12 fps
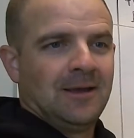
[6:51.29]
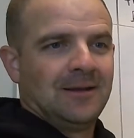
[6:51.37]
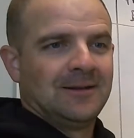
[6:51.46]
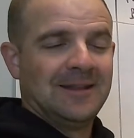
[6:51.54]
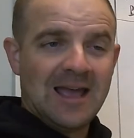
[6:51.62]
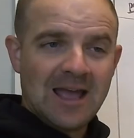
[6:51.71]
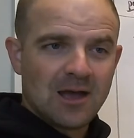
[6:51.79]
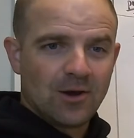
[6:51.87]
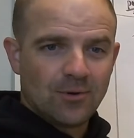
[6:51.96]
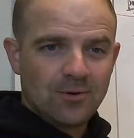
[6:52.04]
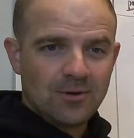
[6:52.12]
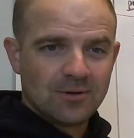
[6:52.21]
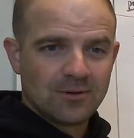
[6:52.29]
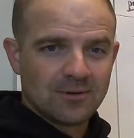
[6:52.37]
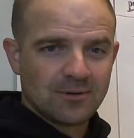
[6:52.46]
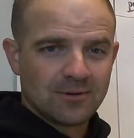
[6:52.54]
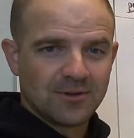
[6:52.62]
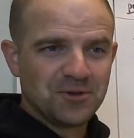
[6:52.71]
Now
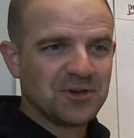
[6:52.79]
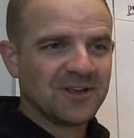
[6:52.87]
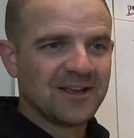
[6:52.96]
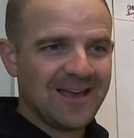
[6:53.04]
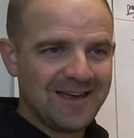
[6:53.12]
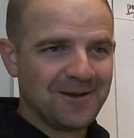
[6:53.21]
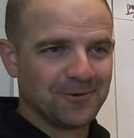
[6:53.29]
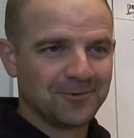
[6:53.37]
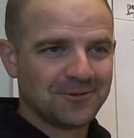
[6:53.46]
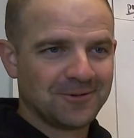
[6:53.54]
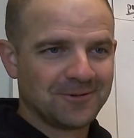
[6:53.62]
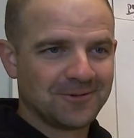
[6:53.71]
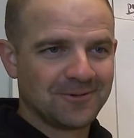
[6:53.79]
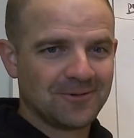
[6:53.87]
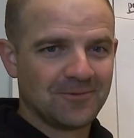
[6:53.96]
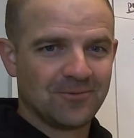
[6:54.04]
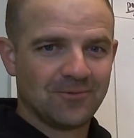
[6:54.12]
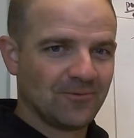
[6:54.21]
you can count
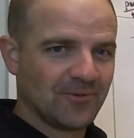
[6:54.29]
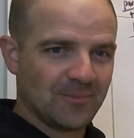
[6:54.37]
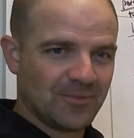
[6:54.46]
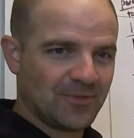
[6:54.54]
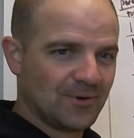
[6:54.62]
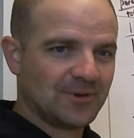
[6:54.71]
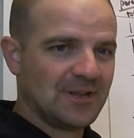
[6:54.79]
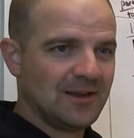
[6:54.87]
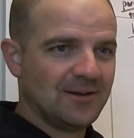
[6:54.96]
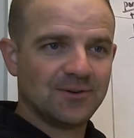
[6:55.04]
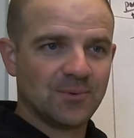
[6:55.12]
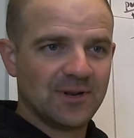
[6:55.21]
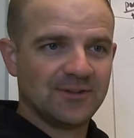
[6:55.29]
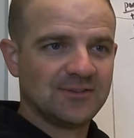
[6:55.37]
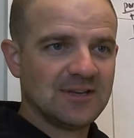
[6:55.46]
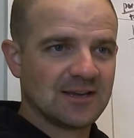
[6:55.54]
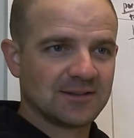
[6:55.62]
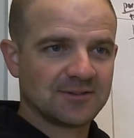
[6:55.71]
from 13 to
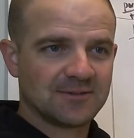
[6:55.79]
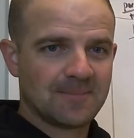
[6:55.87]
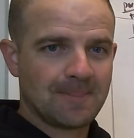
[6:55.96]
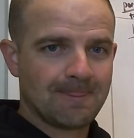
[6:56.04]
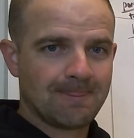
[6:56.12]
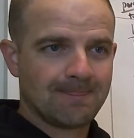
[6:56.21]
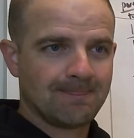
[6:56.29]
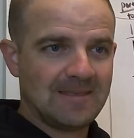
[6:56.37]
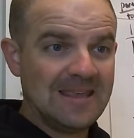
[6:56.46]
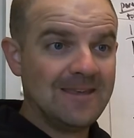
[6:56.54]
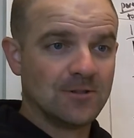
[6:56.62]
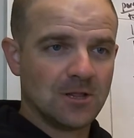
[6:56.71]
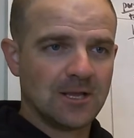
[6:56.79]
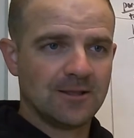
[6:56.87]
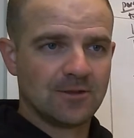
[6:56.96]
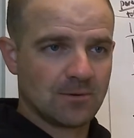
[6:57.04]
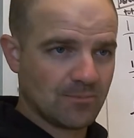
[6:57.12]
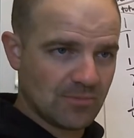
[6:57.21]
26 evenly.
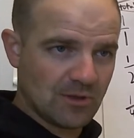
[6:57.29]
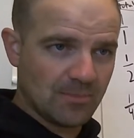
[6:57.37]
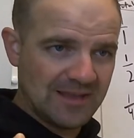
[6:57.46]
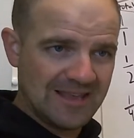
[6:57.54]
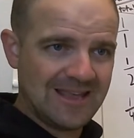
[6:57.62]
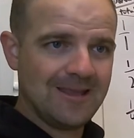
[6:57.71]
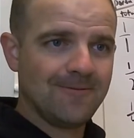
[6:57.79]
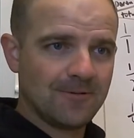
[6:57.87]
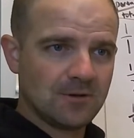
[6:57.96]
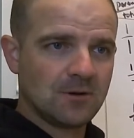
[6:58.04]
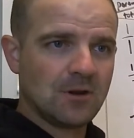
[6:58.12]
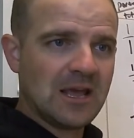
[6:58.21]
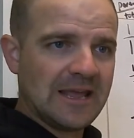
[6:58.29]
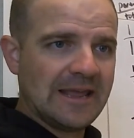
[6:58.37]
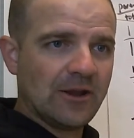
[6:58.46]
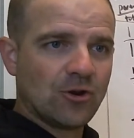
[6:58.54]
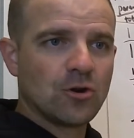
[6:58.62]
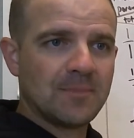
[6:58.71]
There'll be even
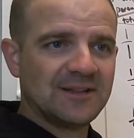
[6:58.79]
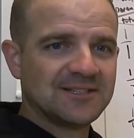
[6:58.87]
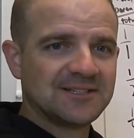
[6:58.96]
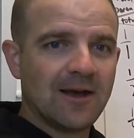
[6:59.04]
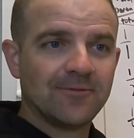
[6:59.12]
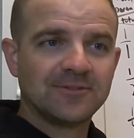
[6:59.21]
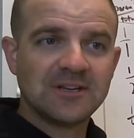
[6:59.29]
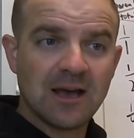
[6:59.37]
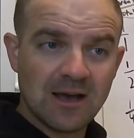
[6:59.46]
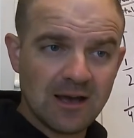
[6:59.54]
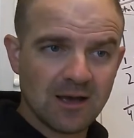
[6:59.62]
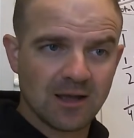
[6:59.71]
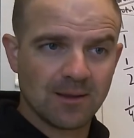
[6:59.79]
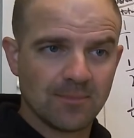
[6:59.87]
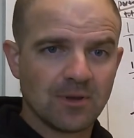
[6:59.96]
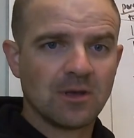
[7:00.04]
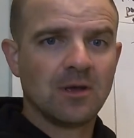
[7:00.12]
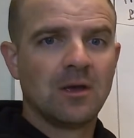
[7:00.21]
increments of time
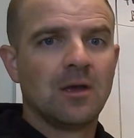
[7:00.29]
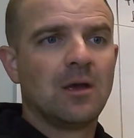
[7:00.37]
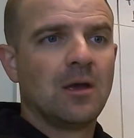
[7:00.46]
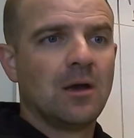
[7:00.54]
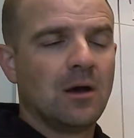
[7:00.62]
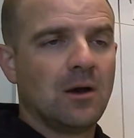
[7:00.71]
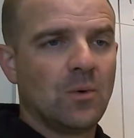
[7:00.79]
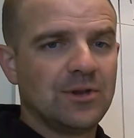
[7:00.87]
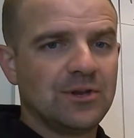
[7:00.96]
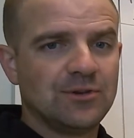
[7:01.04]
when you do